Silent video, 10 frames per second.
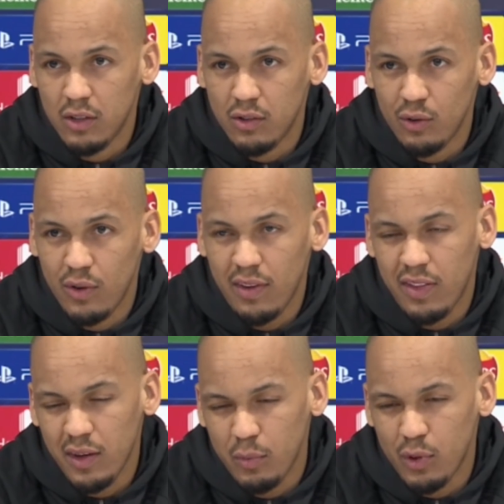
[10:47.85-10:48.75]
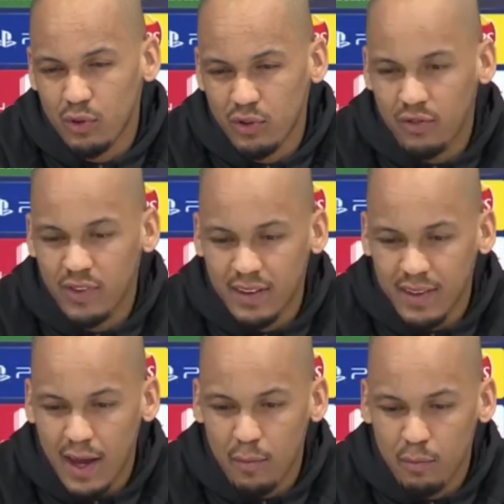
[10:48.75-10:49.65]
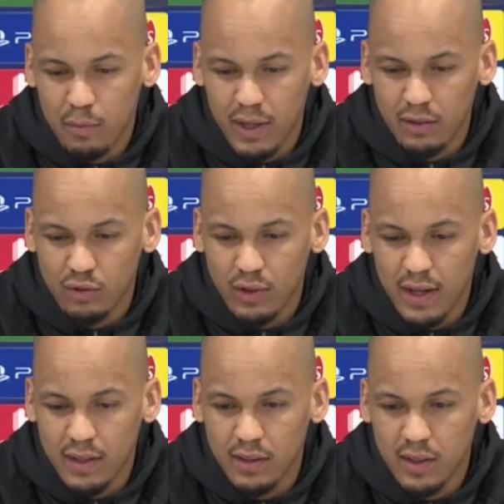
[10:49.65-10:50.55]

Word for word: So I think because of the time playing together,